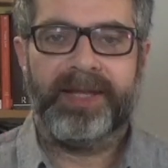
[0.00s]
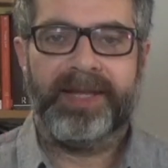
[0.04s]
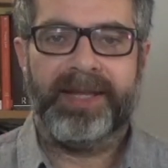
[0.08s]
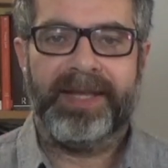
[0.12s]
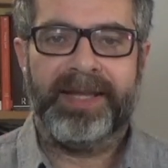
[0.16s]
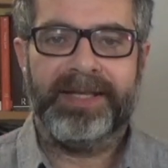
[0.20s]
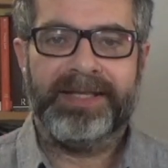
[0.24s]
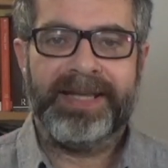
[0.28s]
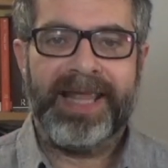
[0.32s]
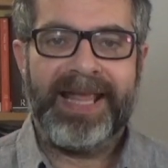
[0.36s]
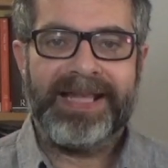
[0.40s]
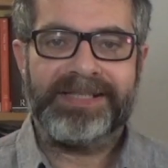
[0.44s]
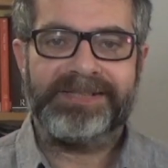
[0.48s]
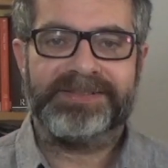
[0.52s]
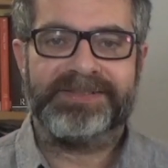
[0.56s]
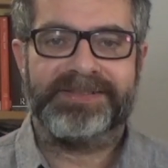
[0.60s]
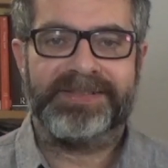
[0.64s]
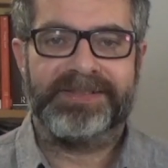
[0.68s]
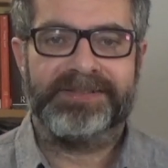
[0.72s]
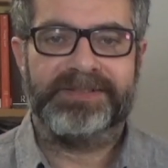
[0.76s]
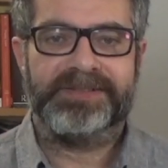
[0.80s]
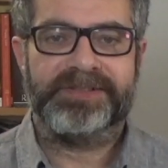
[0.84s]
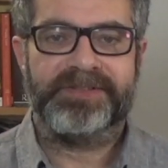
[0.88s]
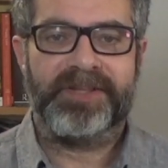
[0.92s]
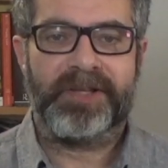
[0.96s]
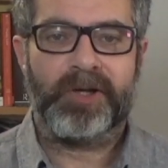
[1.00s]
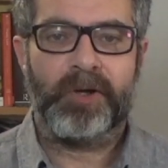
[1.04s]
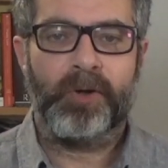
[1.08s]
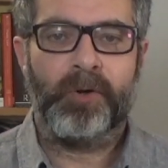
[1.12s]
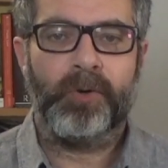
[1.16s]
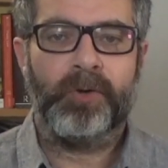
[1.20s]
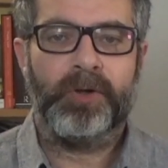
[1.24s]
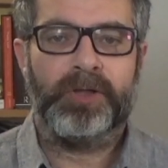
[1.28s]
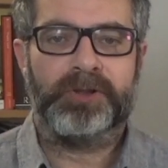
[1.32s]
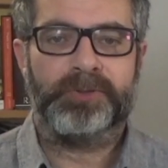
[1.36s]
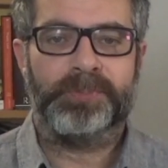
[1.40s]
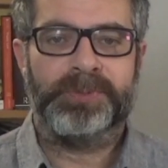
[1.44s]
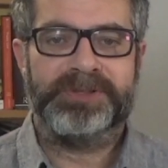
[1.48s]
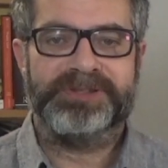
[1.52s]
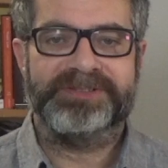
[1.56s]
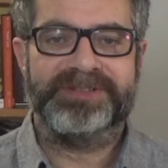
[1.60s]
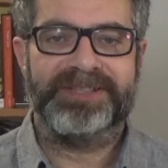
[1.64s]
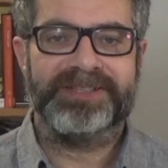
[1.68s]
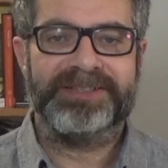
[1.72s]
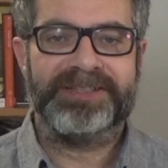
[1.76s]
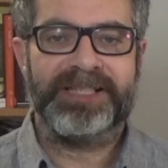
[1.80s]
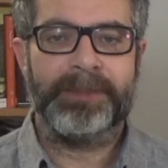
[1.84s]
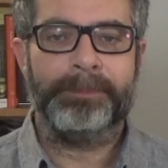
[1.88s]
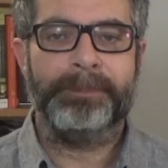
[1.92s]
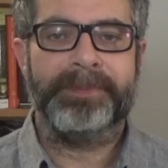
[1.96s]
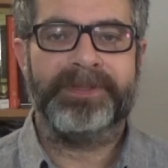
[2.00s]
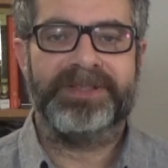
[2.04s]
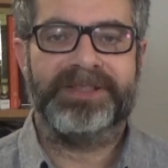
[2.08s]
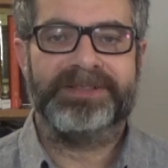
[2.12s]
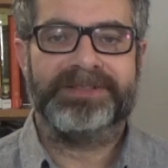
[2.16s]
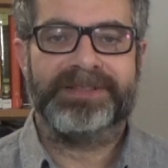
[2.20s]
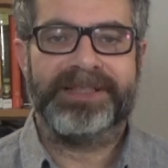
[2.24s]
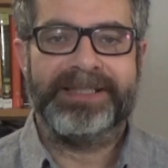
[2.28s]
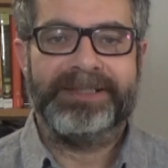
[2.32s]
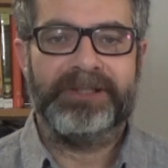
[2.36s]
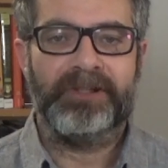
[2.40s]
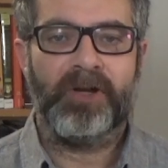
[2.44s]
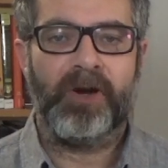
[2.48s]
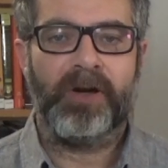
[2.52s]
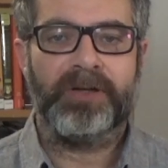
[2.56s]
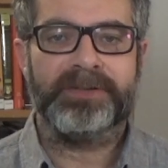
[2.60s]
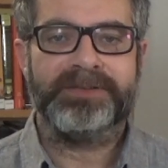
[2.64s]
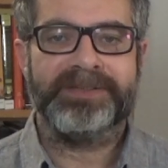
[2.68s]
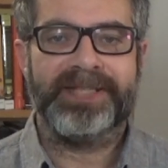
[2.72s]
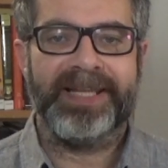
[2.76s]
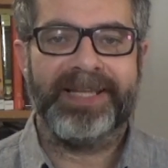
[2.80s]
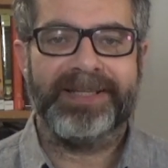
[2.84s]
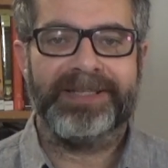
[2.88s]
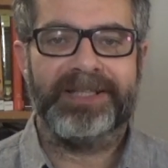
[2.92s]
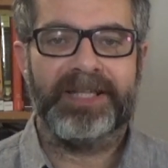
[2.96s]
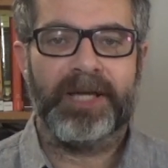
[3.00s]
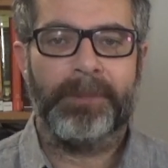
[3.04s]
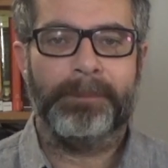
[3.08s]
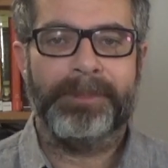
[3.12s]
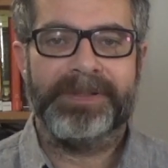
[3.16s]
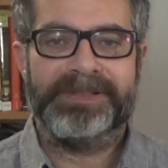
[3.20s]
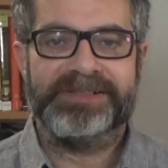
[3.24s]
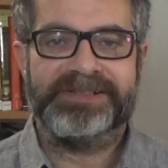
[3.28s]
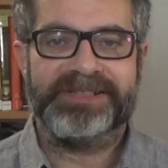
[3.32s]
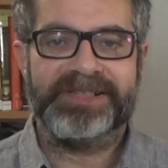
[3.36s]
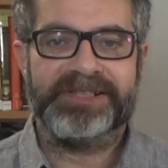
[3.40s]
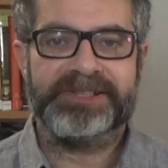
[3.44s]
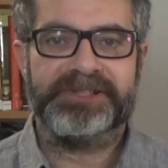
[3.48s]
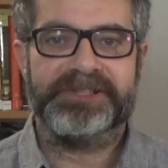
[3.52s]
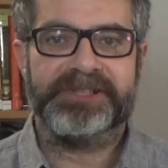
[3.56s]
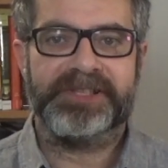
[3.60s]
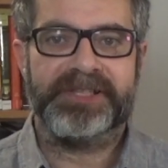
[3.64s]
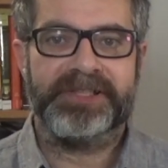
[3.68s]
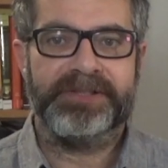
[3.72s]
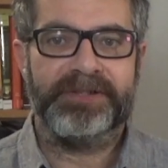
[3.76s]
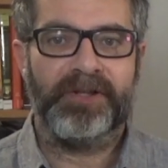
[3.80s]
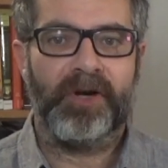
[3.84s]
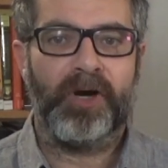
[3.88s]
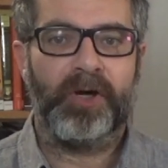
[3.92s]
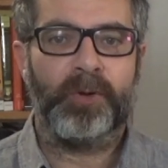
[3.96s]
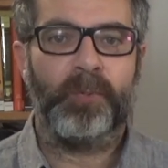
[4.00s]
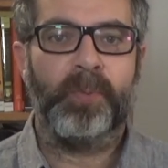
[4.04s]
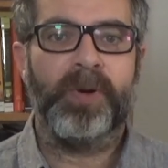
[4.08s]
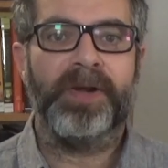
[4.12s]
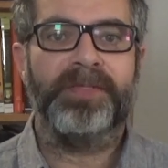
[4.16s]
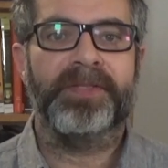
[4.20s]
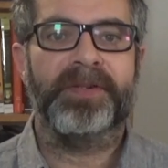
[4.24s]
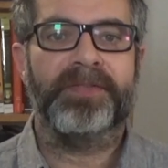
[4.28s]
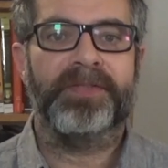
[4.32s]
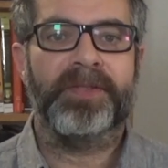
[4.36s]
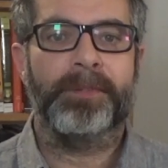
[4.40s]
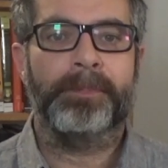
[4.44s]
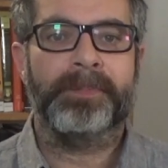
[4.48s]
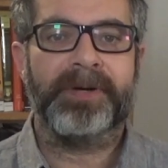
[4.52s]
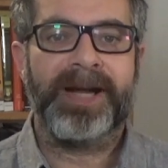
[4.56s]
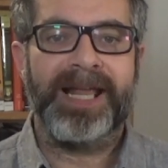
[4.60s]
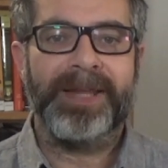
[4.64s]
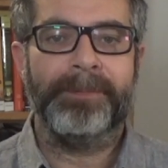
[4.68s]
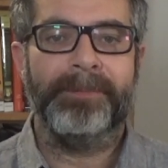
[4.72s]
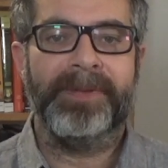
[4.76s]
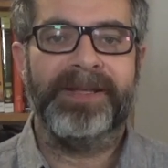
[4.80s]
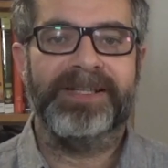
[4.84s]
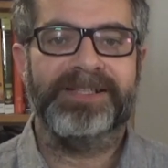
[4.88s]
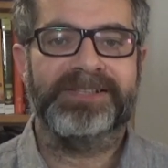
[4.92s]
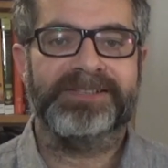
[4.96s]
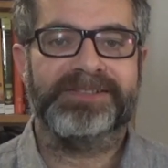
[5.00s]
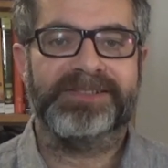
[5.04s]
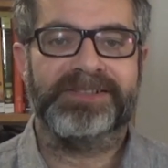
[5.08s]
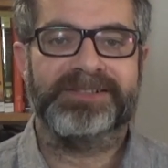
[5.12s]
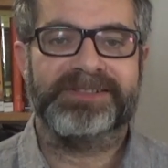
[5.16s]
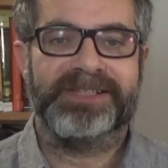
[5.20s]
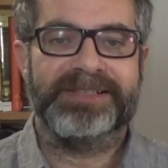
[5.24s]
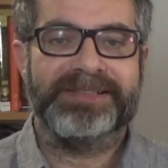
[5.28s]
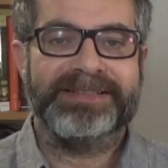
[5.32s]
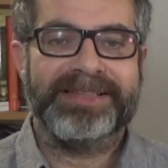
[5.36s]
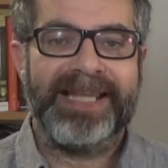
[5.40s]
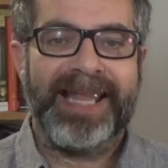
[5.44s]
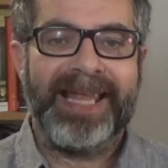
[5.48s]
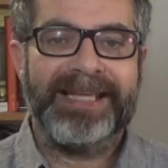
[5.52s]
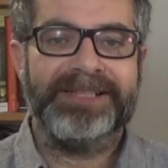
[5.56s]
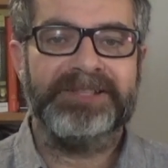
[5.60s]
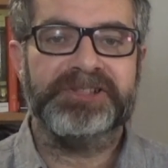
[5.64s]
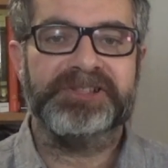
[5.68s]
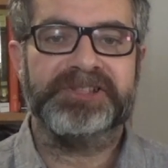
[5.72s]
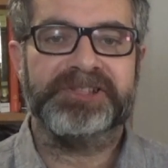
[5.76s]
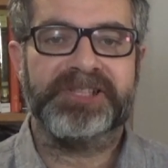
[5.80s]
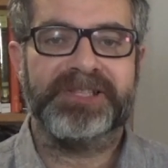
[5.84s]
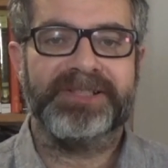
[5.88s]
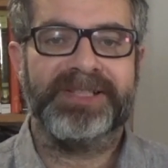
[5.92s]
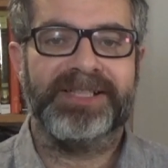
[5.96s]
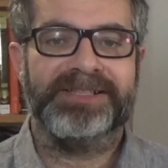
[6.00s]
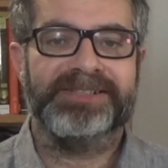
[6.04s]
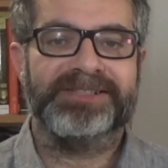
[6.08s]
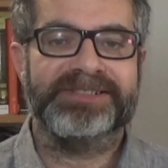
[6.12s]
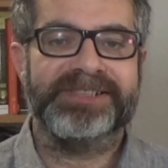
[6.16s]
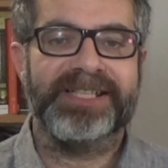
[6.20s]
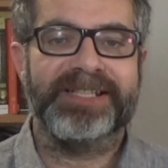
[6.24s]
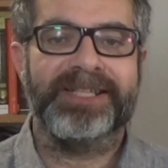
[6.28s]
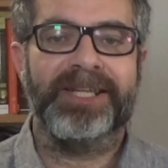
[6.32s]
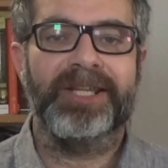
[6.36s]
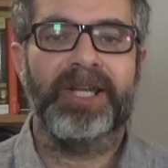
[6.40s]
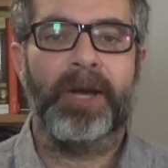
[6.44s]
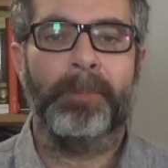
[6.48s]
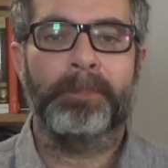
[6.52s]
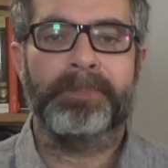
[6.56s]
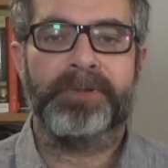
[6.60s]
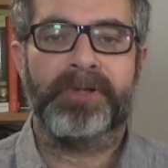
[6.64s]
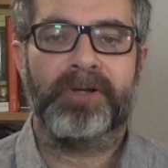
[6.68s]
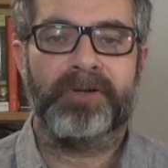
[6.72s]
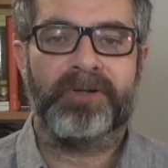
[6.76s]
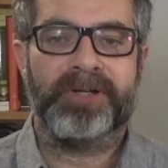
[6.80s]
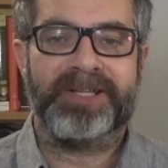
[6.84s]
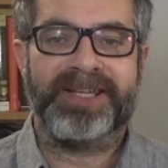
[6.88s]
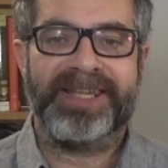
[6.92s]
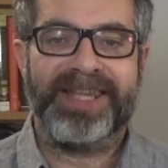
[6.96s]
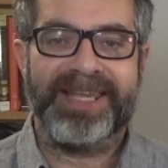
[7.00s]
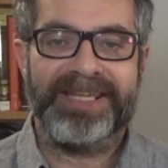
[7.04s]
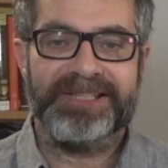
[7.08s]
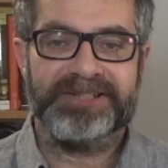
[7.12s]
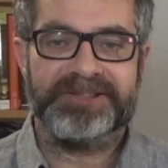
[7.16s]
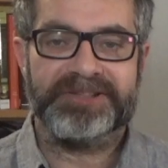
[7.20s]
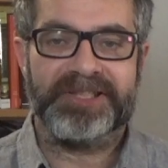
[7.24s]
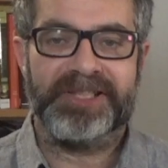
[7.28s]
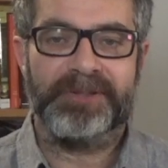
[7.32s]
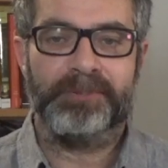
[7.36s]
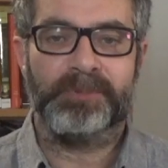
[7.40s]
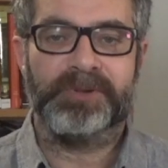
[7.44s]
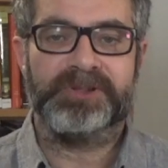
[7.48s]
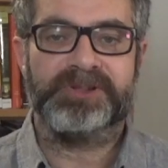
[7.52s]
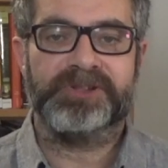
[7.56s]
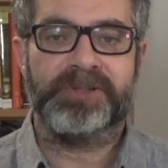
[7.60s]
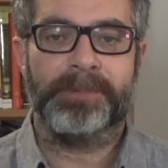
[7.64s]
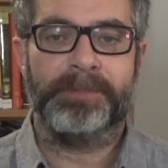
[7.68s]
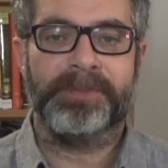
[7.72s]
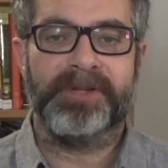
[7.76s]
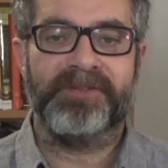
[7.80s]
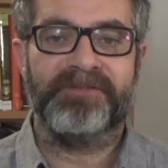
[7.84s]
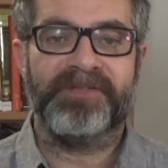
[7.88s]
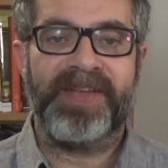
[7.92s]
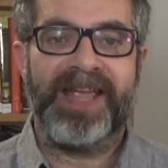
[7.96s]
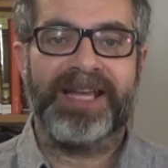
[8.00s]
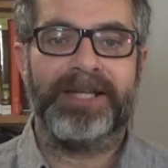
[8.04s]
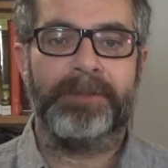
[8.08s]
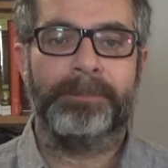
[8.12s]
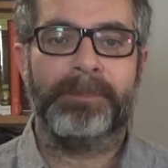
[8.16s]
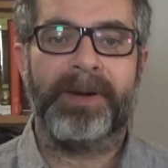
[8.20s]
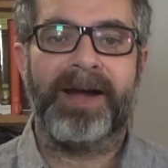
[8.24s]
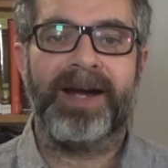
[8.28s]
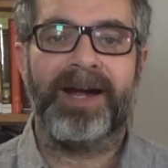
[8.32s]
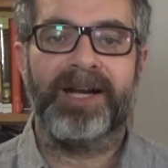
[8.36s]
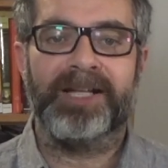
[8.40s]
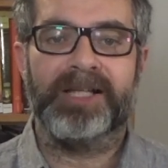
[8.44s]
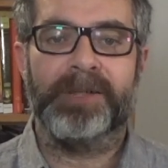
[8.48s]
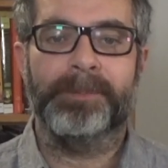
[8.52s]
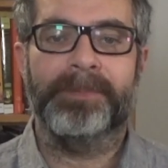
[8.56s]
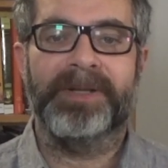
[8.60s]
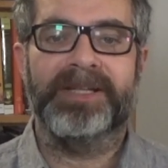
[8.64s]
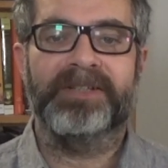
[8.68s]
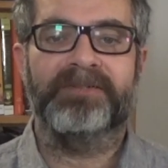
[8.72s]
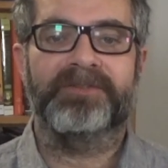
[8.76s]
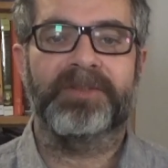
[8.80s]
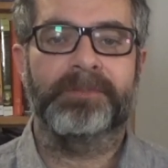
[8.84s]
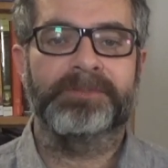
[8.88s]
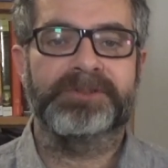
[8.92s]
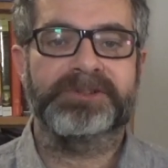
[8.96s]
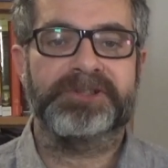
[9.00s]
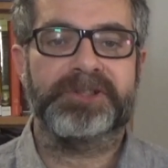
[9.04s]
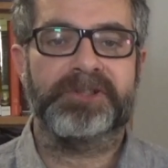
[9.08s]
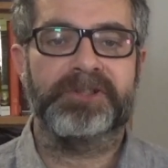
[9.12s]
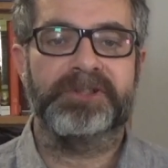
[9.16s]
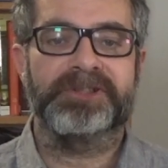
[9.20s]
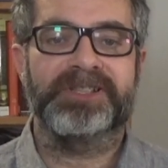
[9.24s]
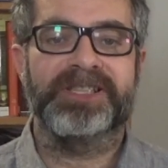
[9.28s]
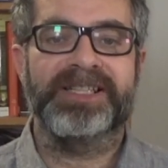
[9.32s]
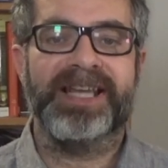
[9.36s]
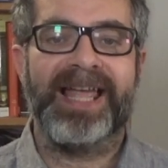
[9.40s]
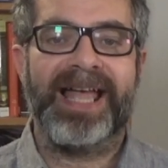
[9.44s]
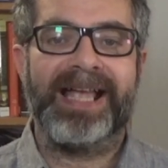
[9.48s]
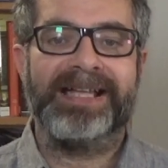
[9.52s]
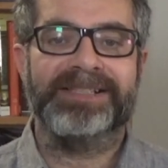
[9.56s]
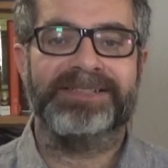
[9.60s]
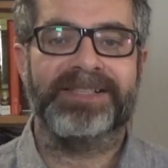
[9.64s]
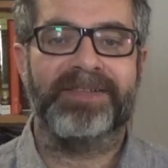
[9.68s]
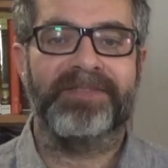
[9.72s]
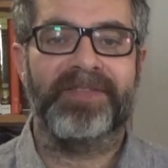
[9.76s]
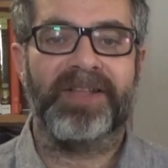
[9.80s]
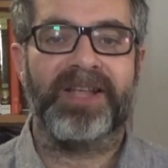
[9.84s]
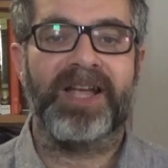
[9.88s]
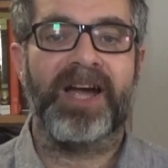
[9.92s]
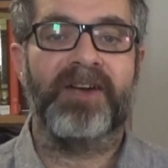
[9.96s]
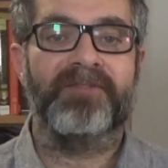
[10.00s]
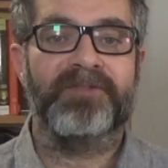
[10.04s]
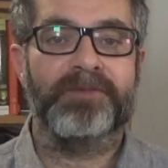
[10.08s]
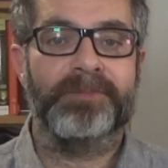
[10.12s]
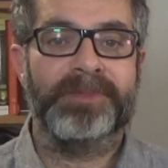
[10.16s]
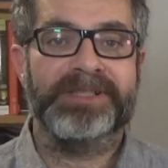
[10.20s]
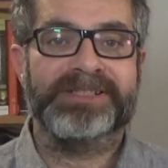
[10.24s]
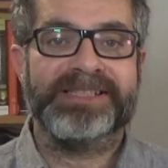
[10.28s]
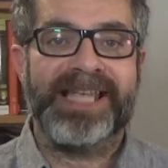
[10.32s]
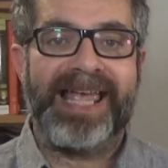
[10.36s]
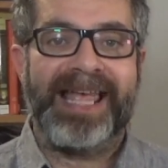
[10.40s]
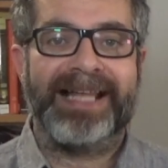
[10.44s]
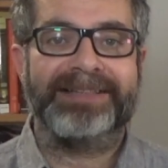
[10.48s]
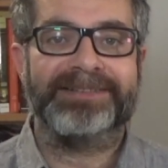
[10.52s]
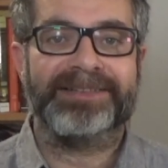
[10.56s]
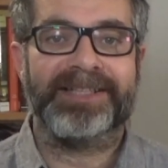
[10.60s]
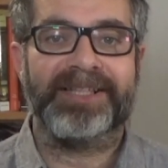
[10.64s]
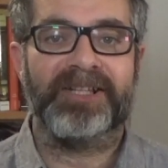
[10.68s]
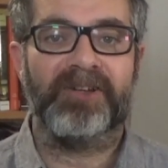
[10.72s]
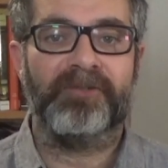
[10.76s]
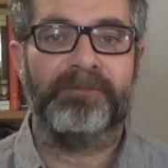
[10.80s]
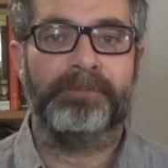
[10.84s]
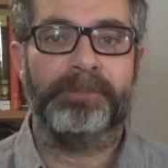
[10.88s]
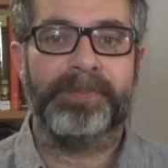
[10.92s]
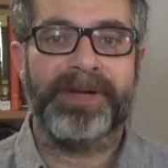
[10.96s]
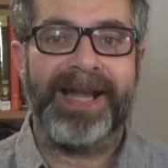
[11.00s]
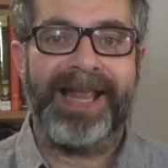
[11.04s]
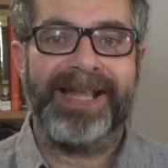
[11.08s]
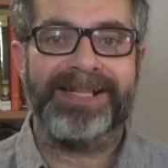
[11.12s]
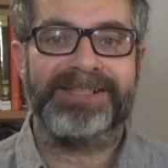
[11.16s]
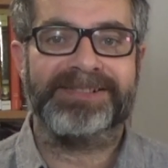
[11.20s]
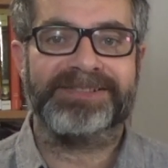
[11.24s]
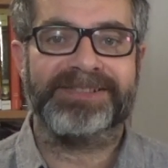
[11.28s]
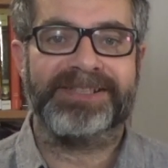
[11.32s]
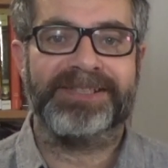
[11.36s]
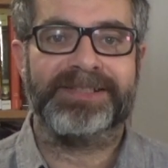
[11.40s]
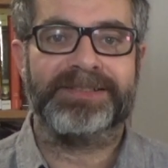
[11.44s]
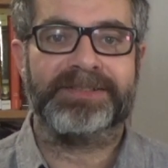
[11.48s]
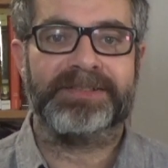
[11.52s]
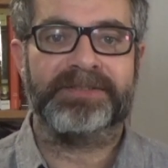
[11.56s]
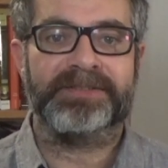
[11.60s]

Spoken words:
In essence, the court was deliberately not taking a position on whether the Prime Minister's intention in seeking a prorogation was to prevent Parliament from scrutinising the government's handling of Brexit.